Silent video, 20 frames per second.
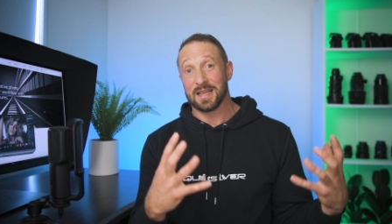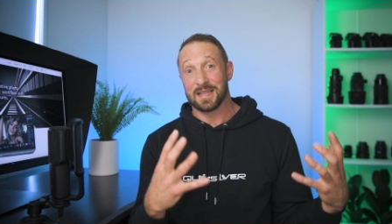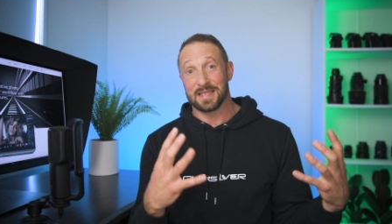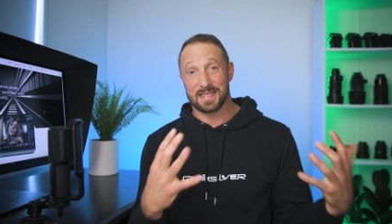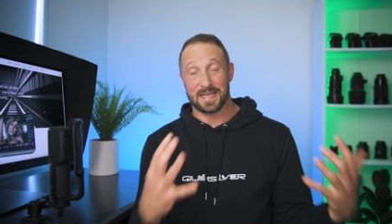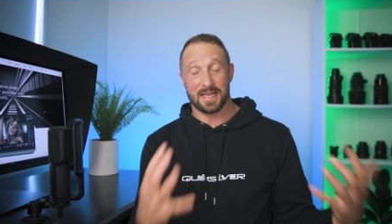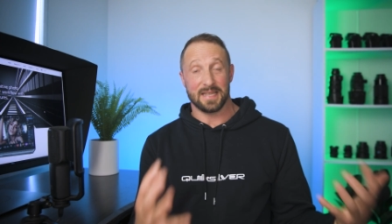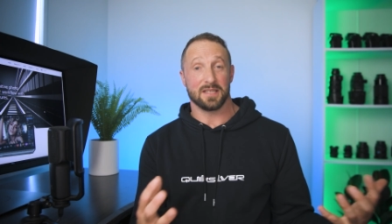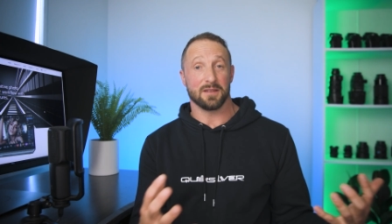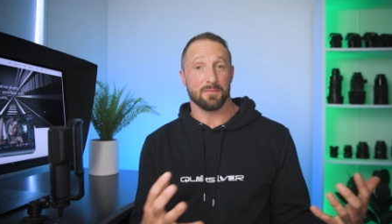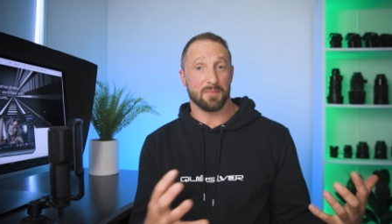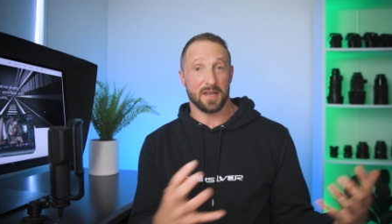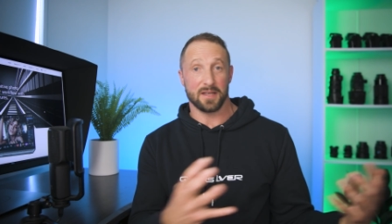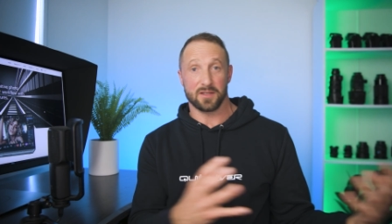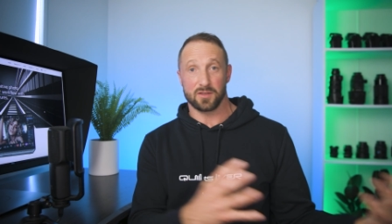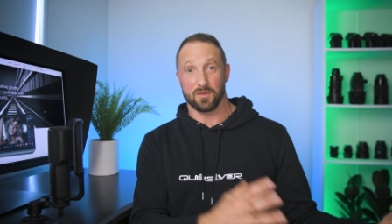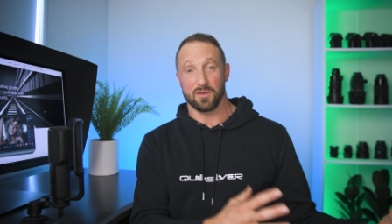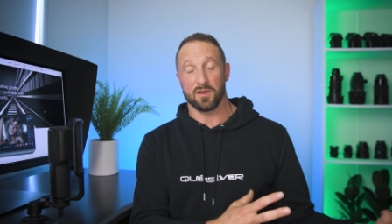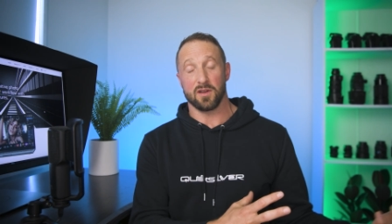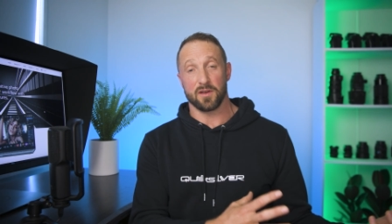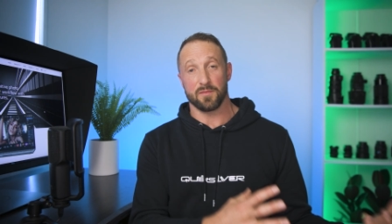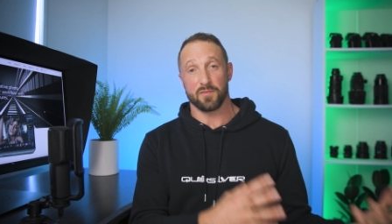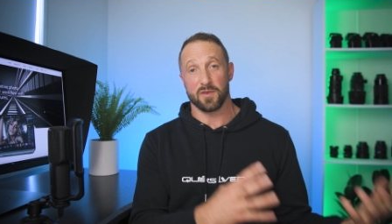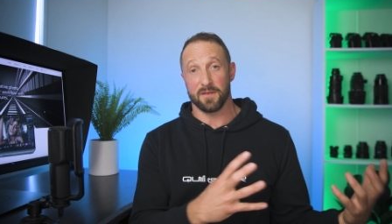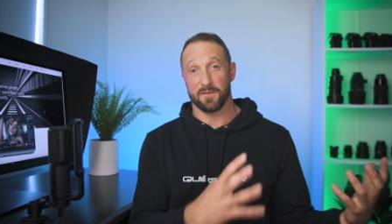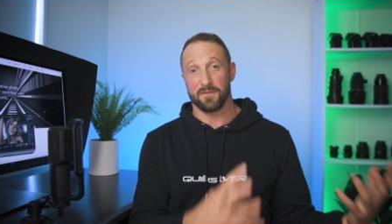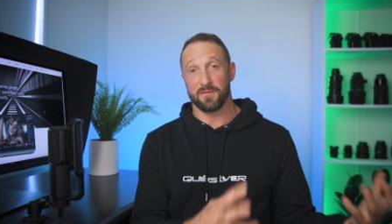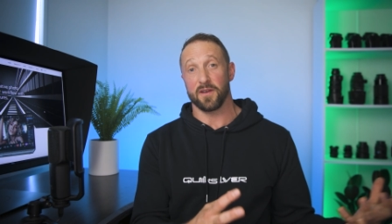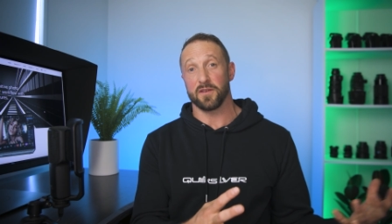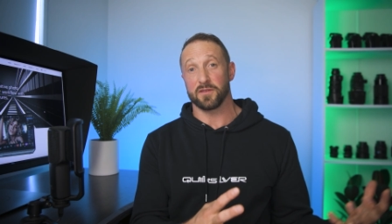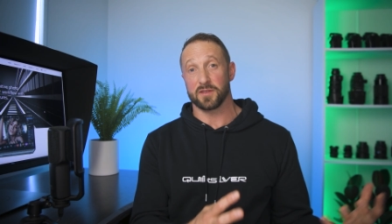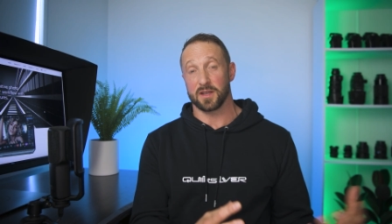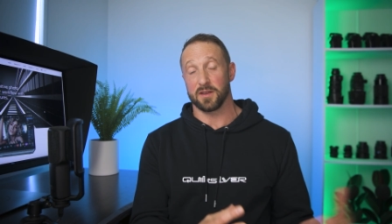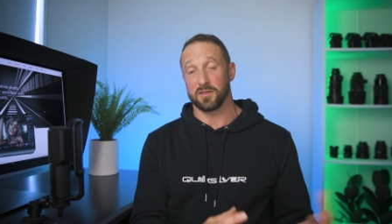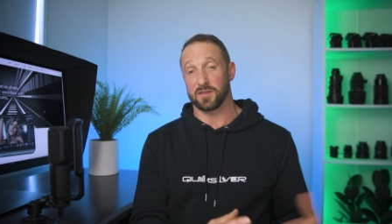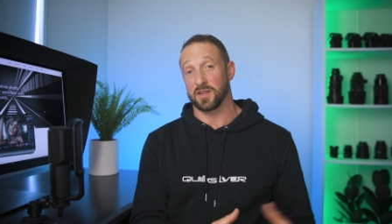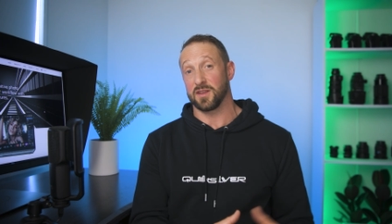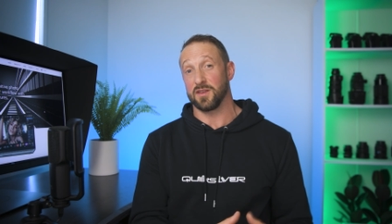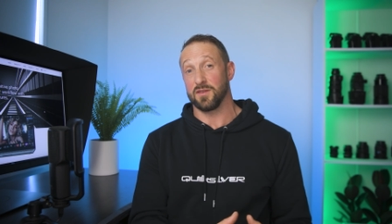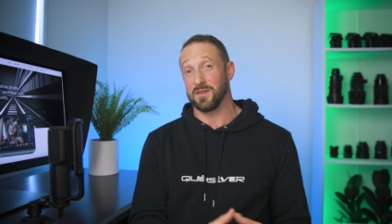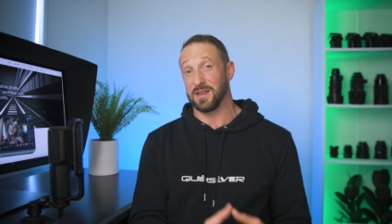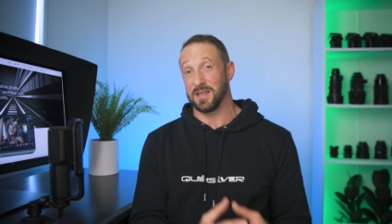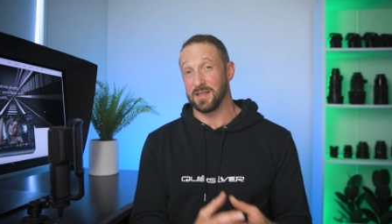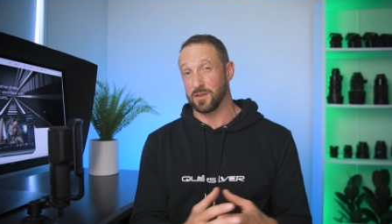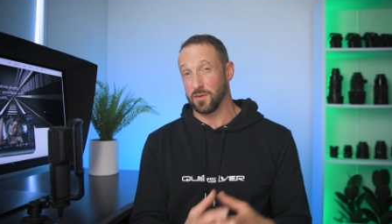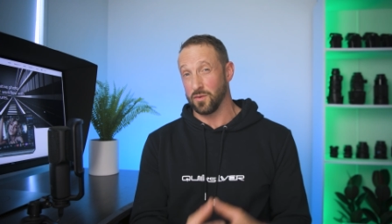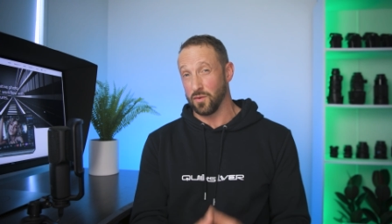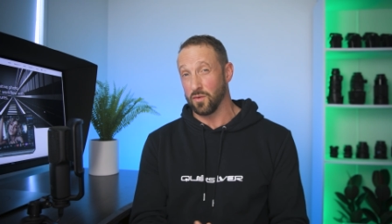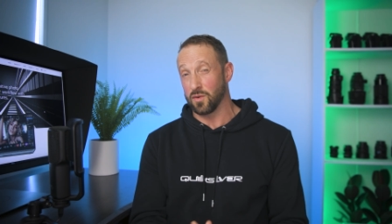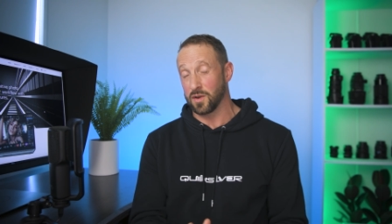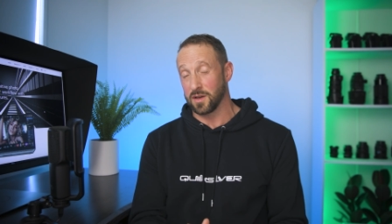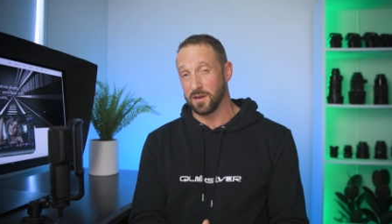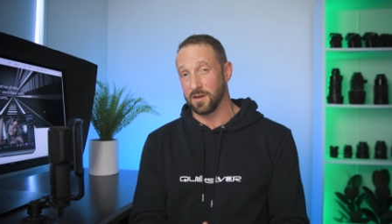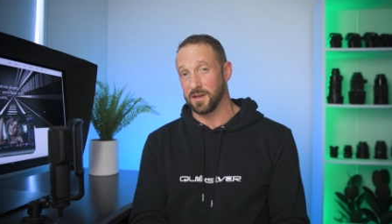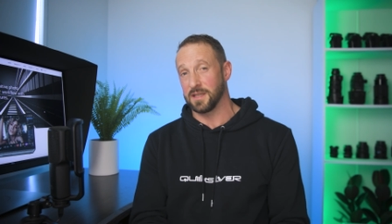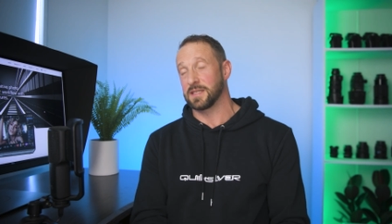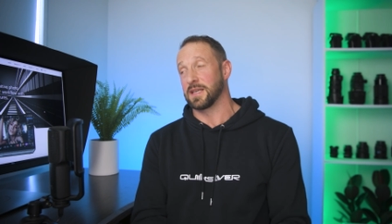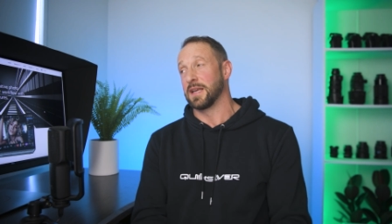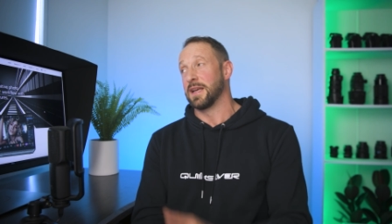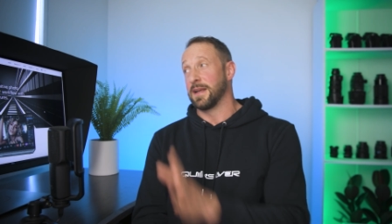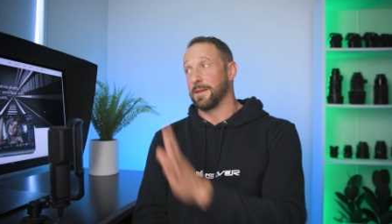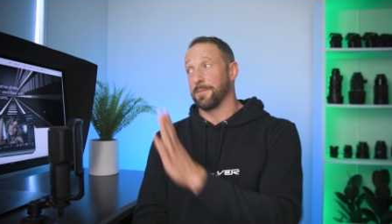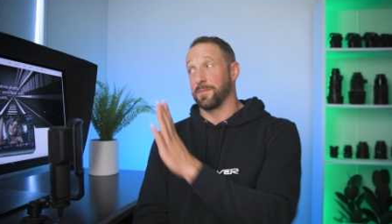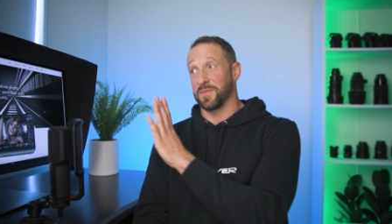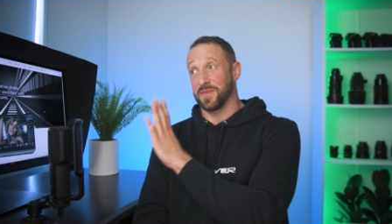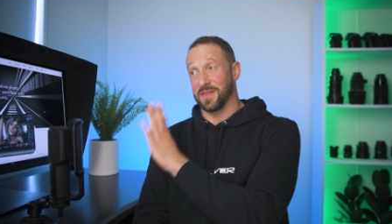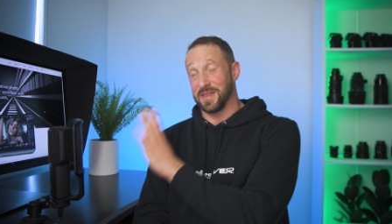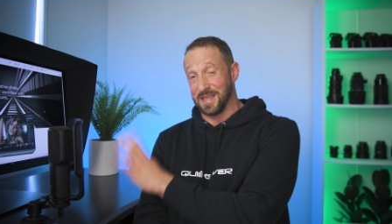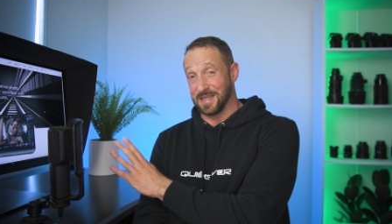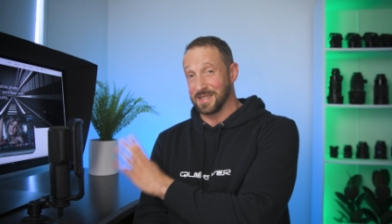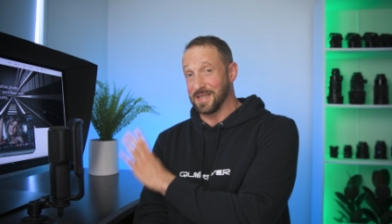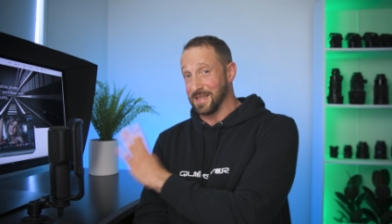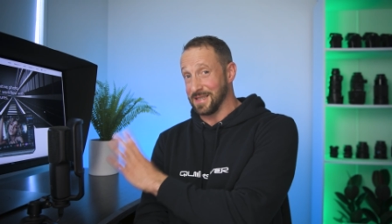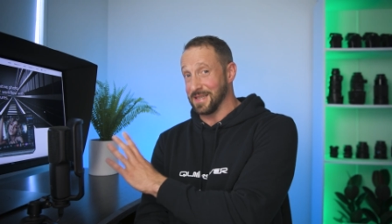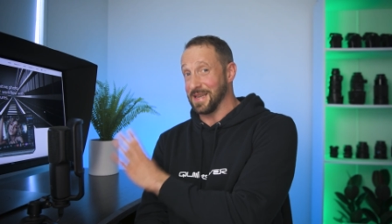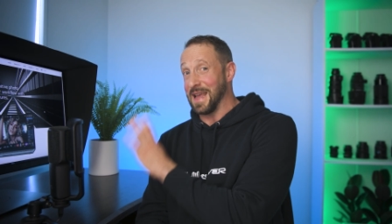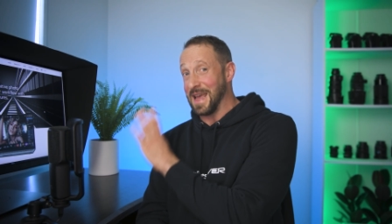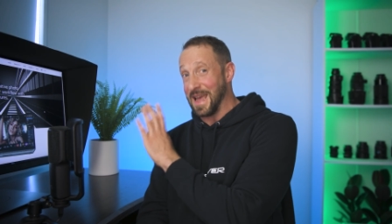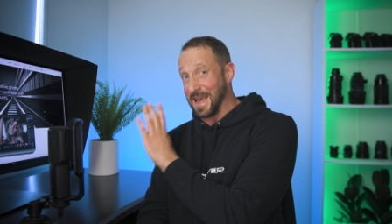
database or library of photos that you need to organize this is an